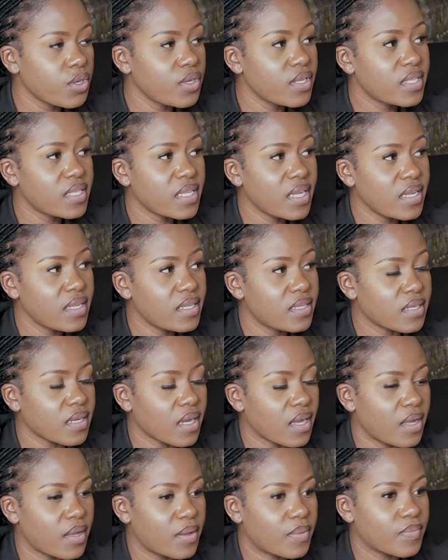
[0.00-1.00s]
So you said
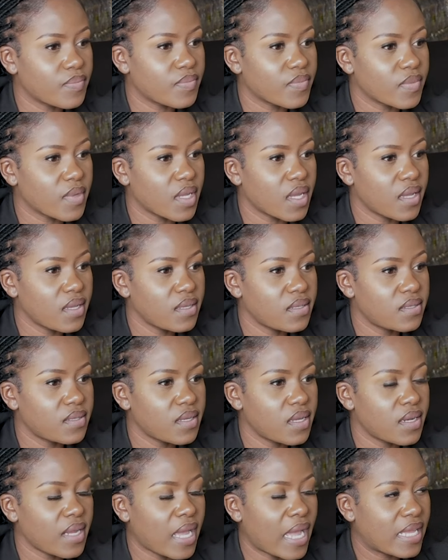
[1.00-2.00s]
it's
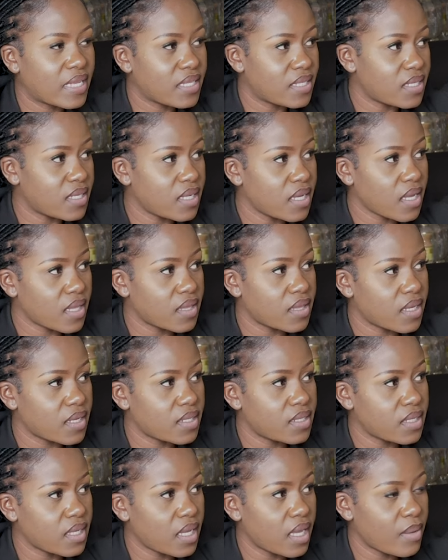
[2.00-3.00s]
an idea
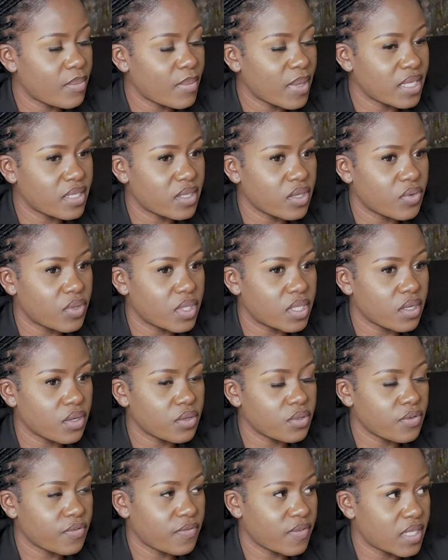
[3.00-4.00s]
that came as a
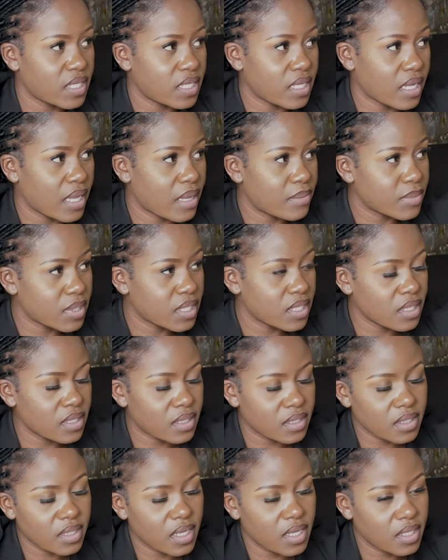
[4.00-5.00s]
result of a
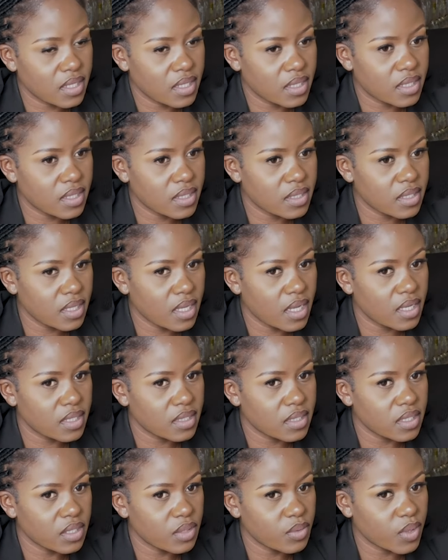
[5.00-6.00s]
circumstance, and in this
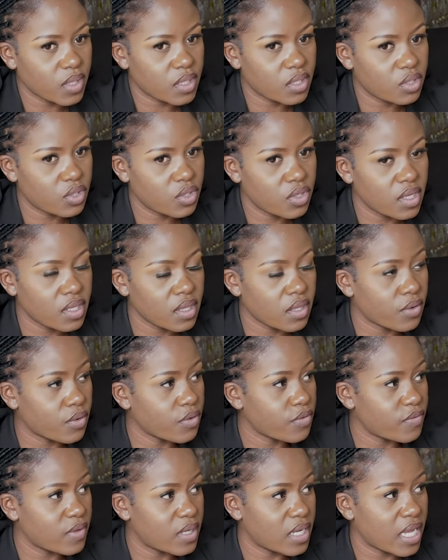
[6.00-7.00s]
case, it was during the
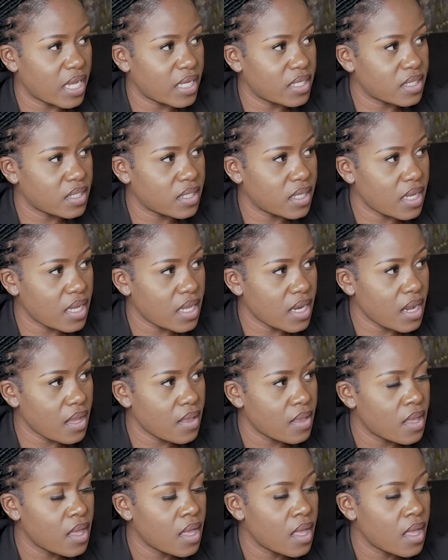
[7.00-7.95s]
COVID-19 era.